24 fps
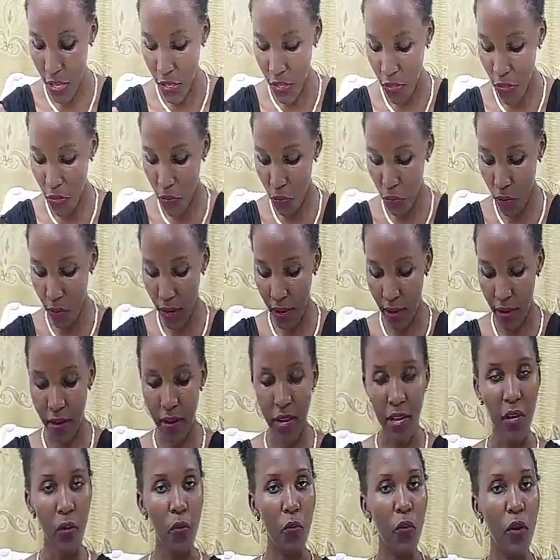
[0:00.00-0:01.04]
you
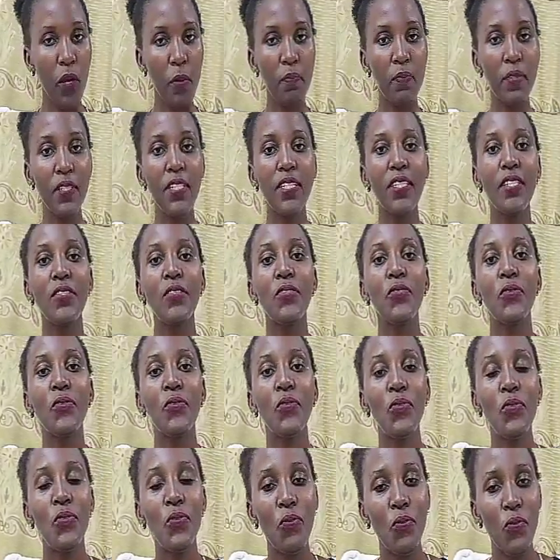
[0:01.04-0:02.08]
are equipped to
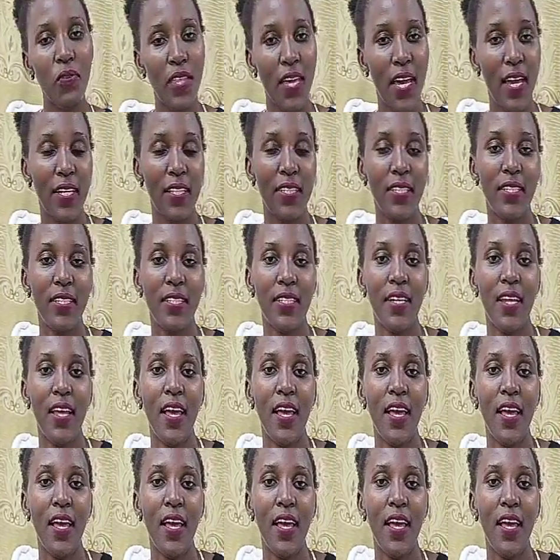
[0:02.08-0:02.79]
do that.